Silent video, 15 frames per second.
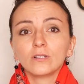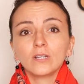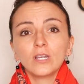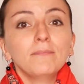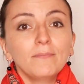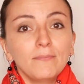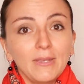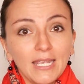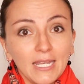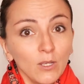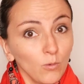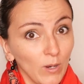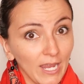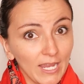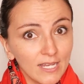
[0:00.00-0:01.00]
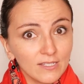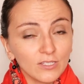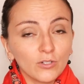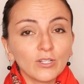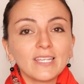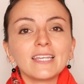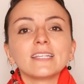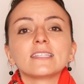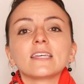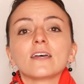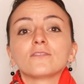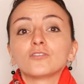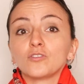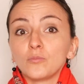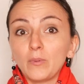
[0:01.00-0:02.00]
In many ways, our kids
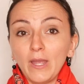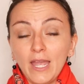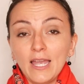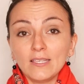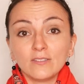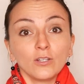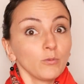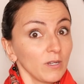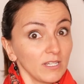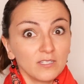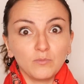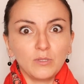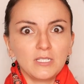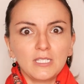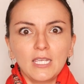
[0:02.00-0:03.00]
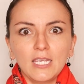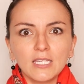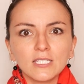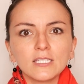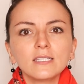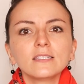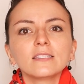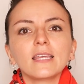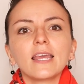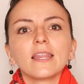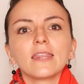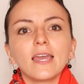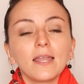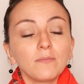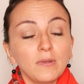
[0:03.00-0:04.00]
have surpassed our expectations,
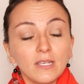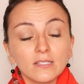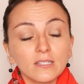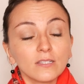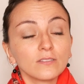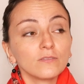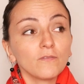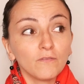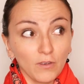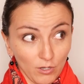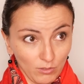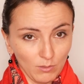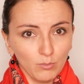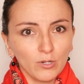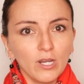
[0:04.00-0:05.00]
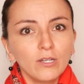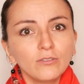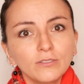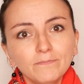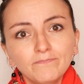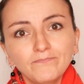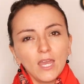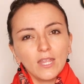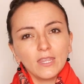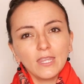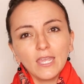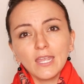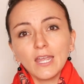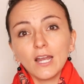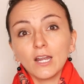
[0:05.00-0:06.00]
and that makes us very proud.
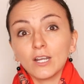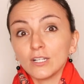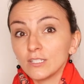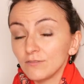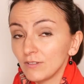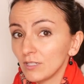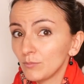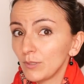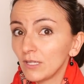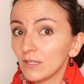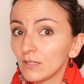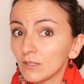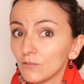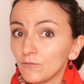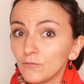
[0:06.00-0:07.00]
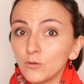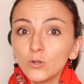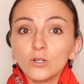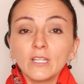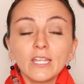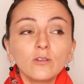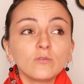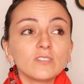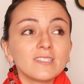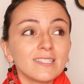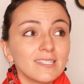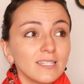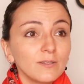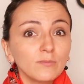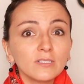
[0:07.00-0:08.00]
They are developing 4 languages
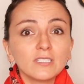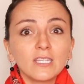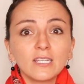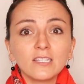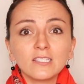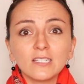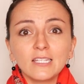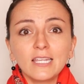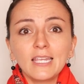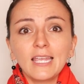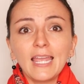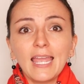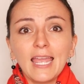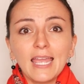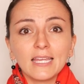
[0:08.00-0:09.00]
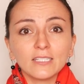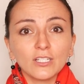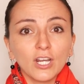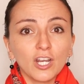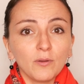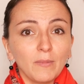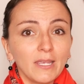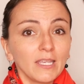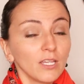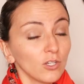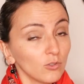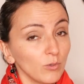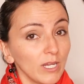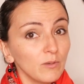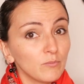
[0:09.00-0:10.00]
simultaneously and are making
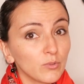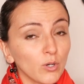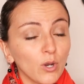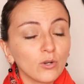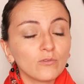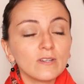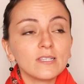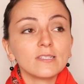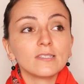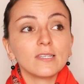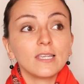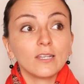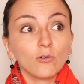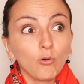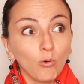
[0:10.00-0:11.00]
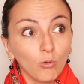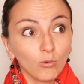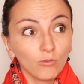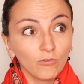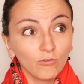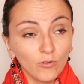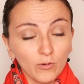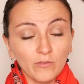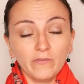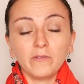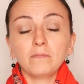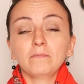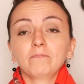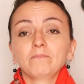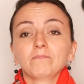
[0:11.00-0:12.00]
great progress in all 4 of them.